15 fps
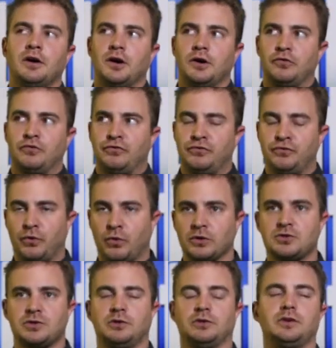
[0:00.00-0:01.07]

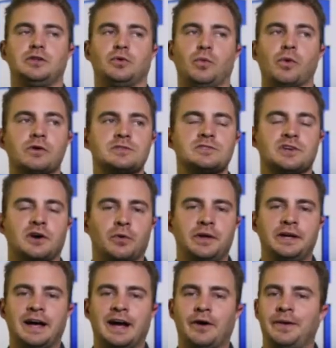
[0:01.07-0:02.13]
Unfortunately, The Words is
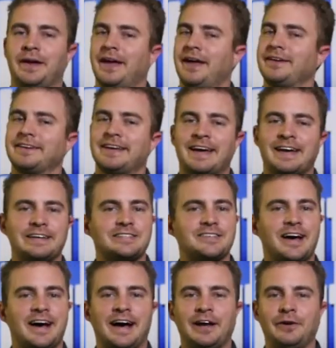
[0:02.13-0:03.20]
already out, and guys,
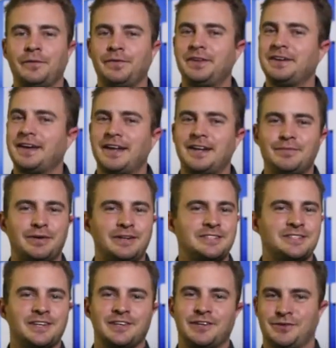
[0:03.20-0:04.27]
I don't think anybody's
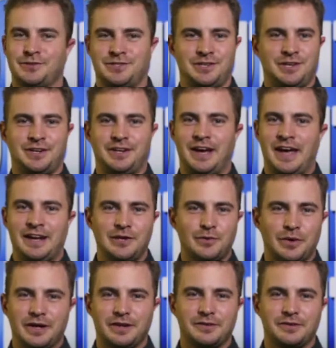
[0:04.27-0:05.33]
going to go see it
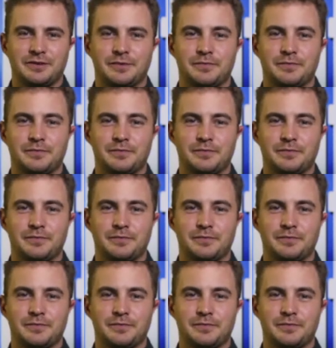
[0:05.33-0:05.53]
anyway.